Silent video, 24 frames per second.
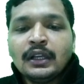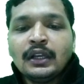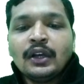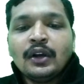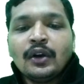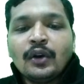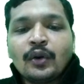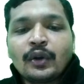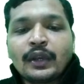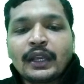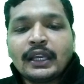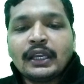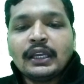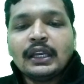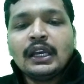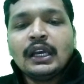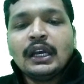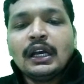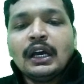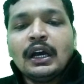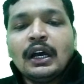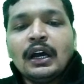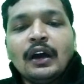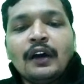Okay.
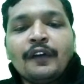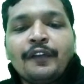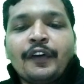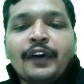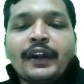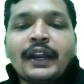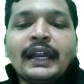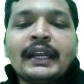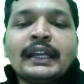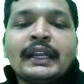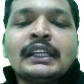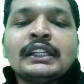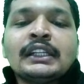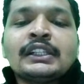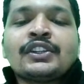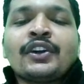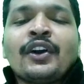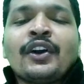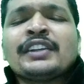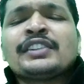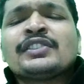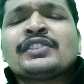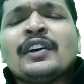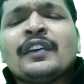For any
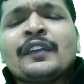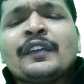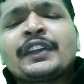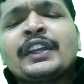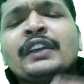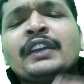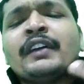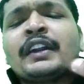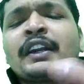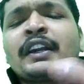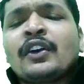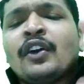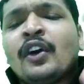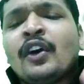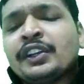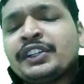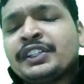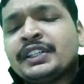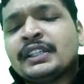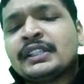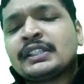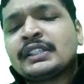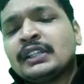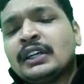choice of given
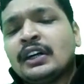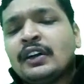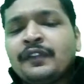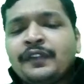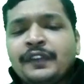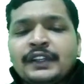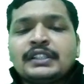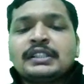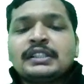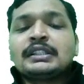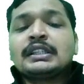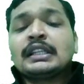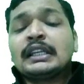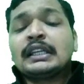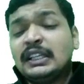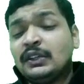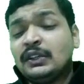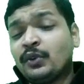Gaussian surface 3.